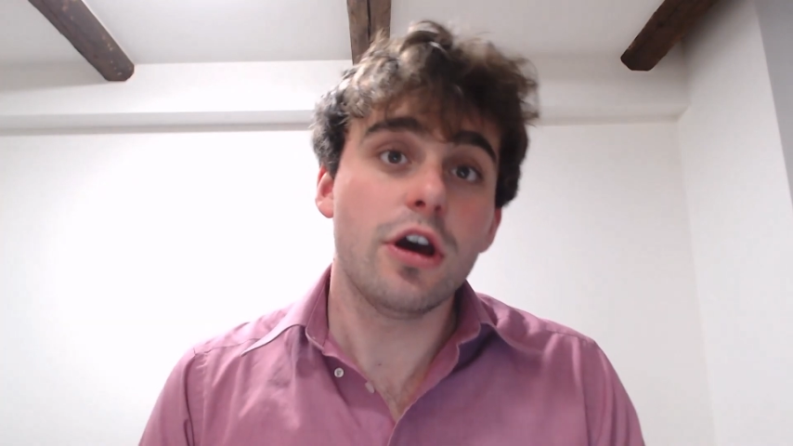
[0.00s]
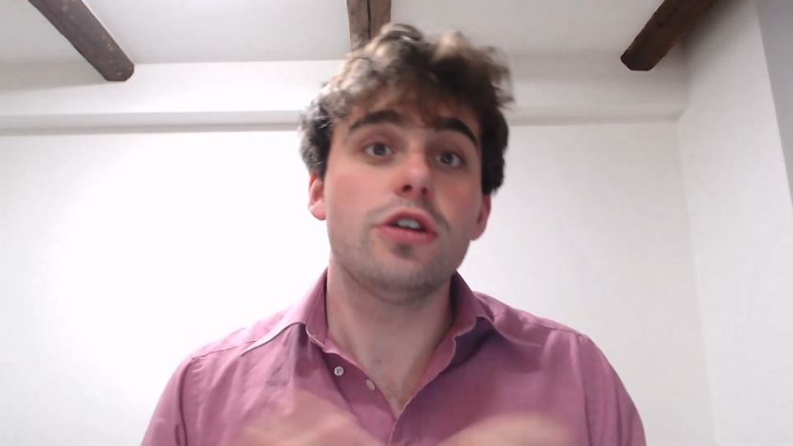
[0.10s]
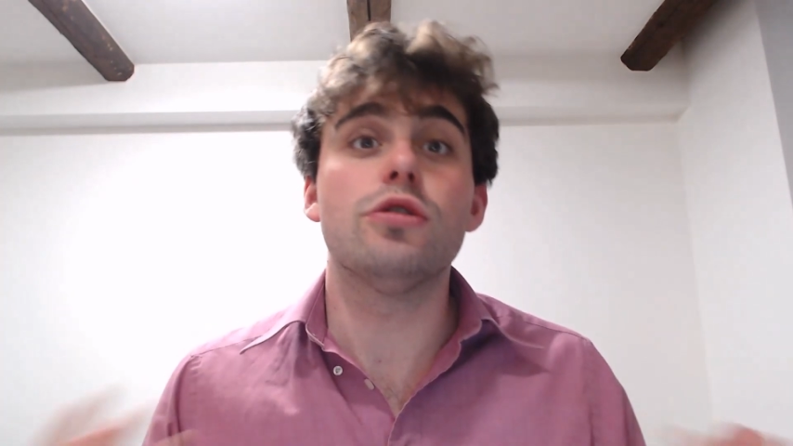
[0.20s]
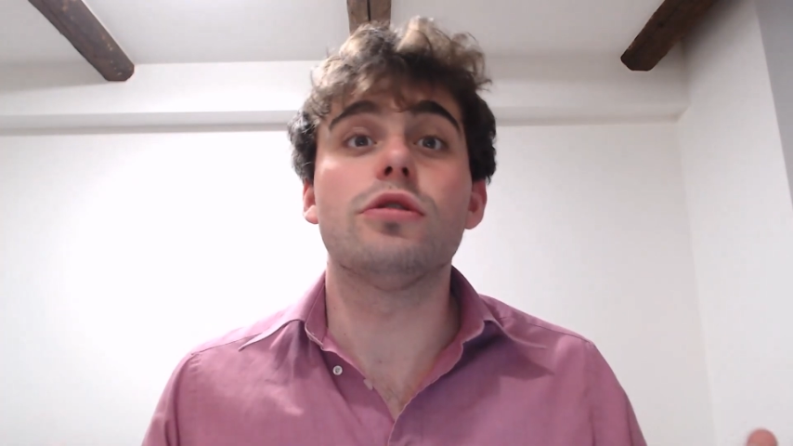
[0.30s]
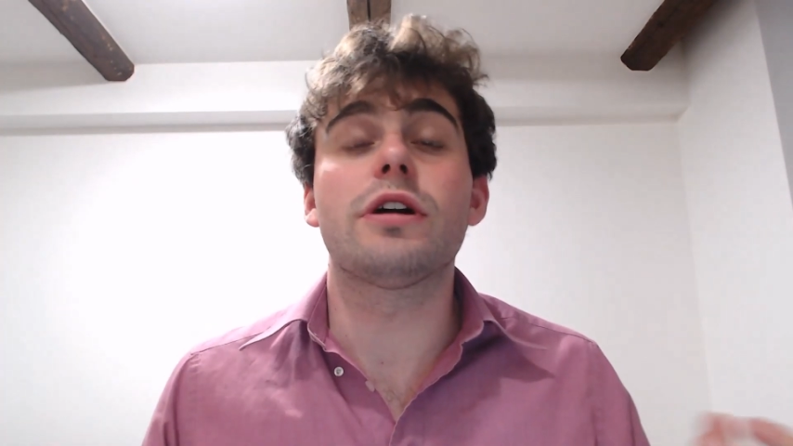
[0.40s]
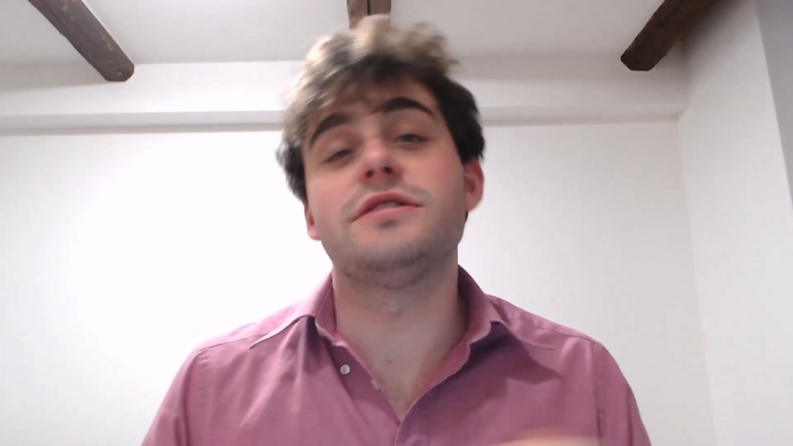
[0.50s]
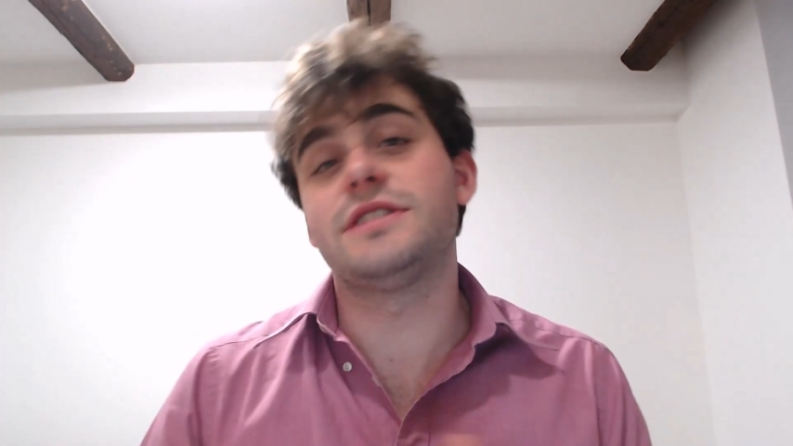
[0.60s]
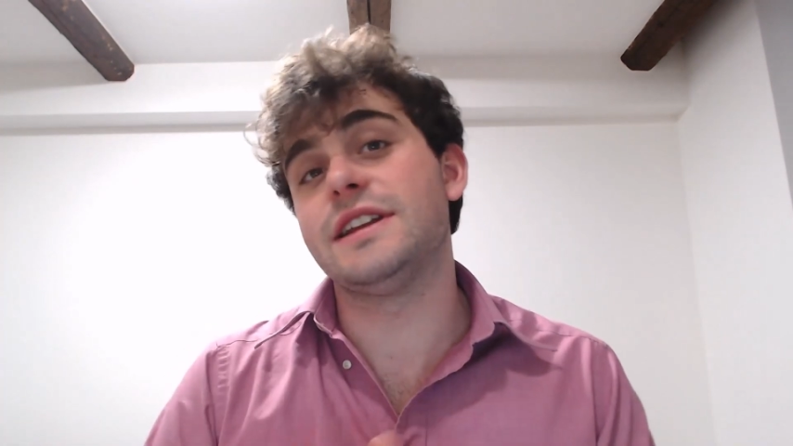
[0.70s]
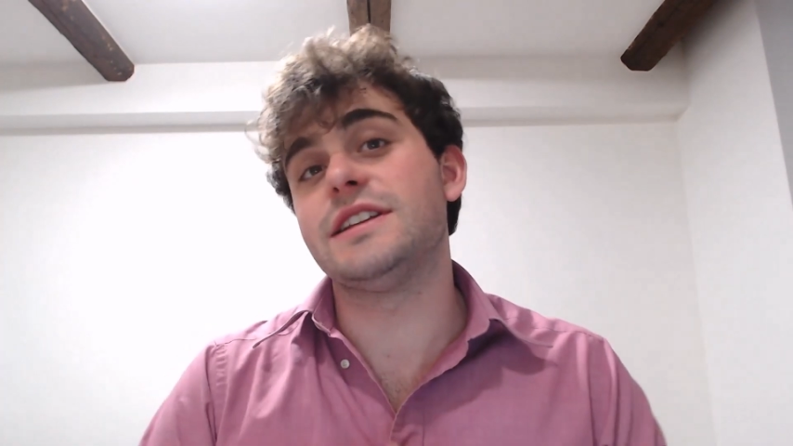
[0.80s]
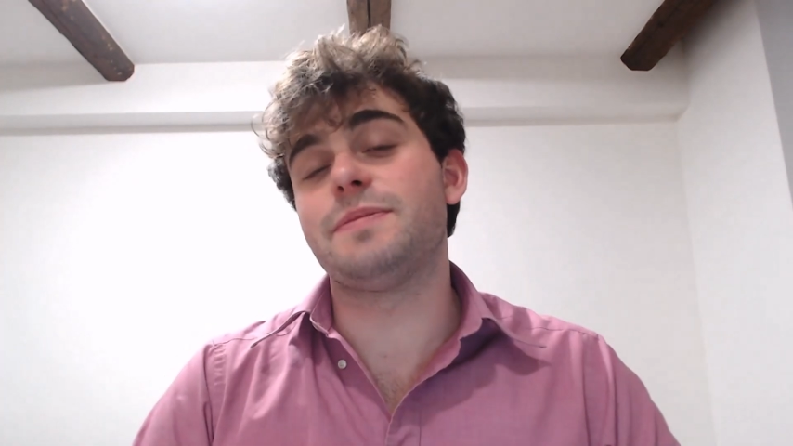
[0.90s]
you're going
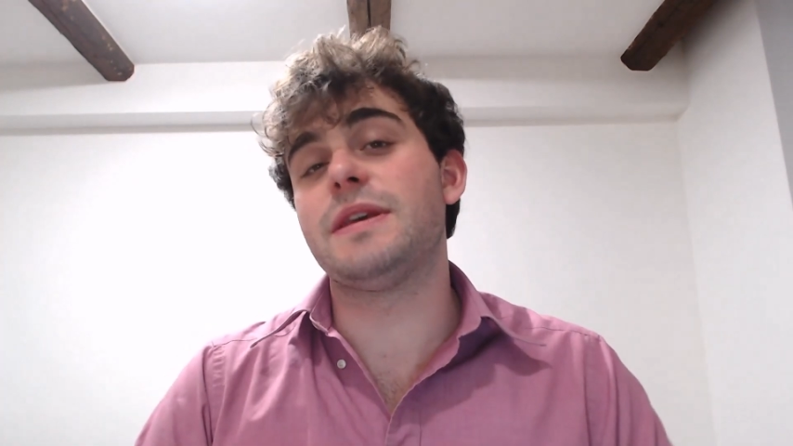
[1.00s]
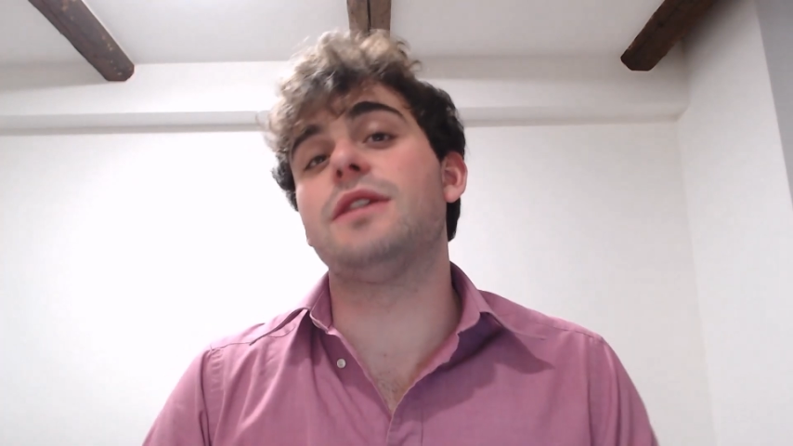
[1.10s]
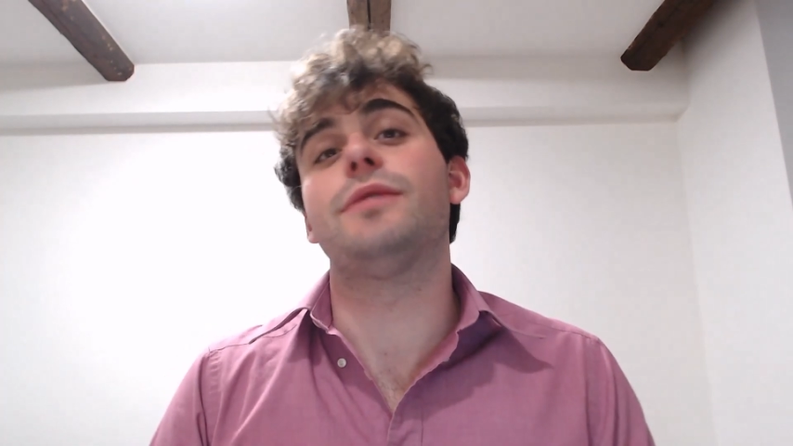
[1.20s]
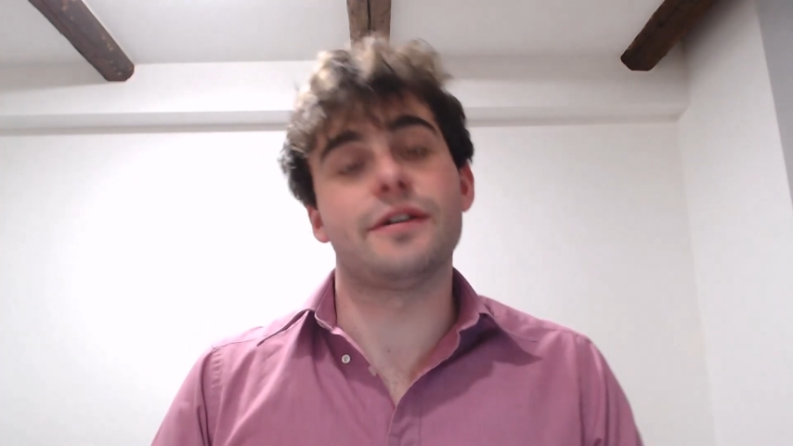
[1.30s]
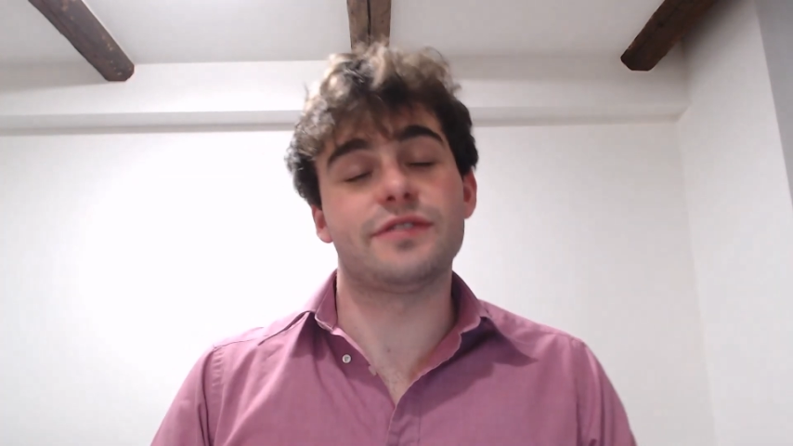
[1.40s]
to need to be aware of